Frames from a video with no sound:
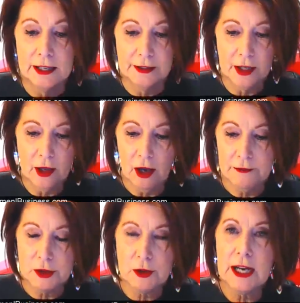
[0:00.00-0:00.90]
the
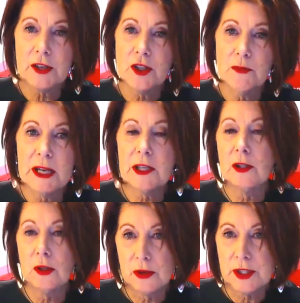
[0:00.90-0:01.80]
law of attraction
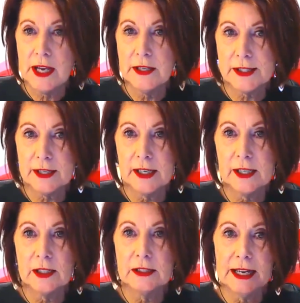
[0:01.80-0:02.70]
Michael Losier
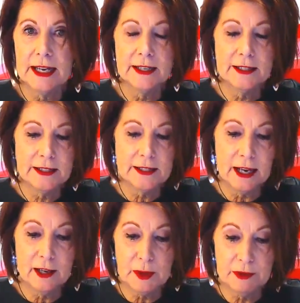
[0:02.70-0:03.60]
style. And
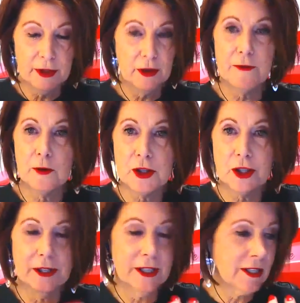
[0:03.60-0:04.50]
I've been very
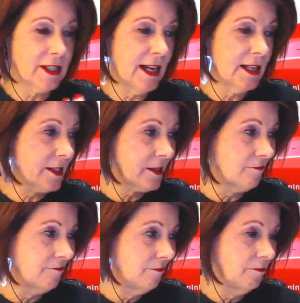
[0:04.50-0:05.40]
fortunate this last
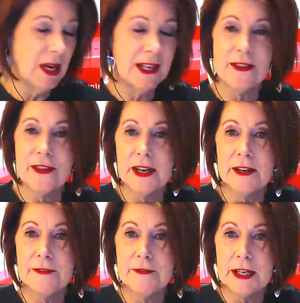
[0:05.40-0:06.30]
month.
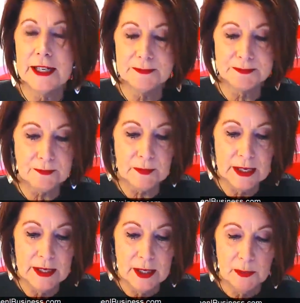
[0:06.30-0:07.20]
I've
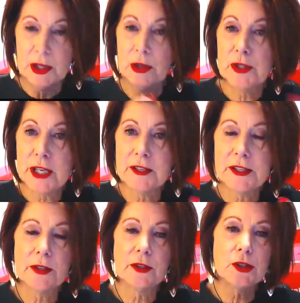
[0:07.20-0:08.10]
been using
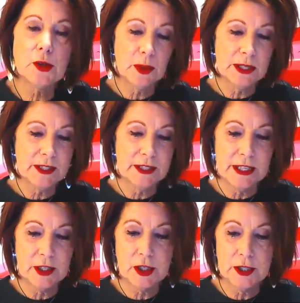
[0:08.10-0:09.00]
the signature
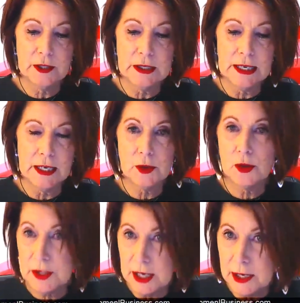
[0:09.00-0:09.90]
presentation
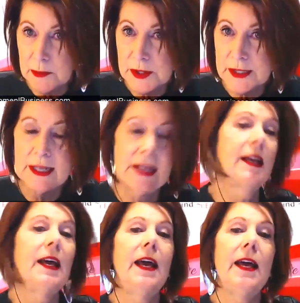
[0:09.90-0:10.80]
2 times
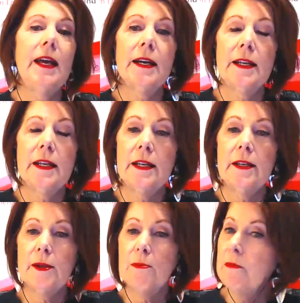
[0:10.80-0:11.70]

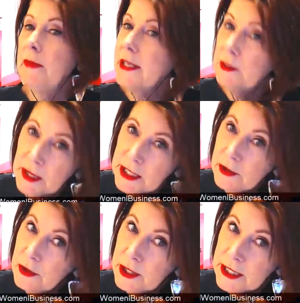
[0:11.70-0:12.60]
and making
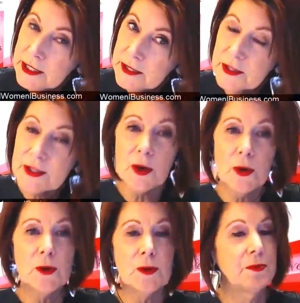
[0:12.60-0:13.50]
money doing it.
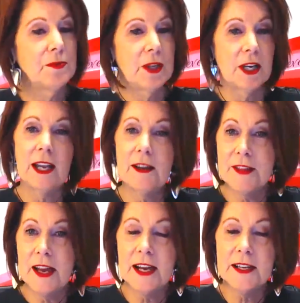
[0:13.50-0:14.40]
So gotta
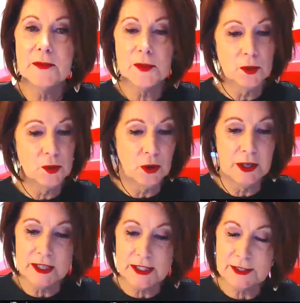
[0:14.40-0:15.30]
love that. So
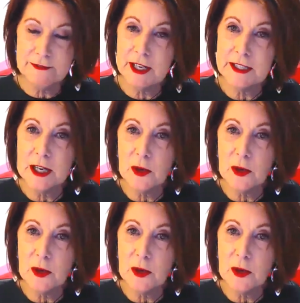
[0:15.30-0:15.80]
join us to find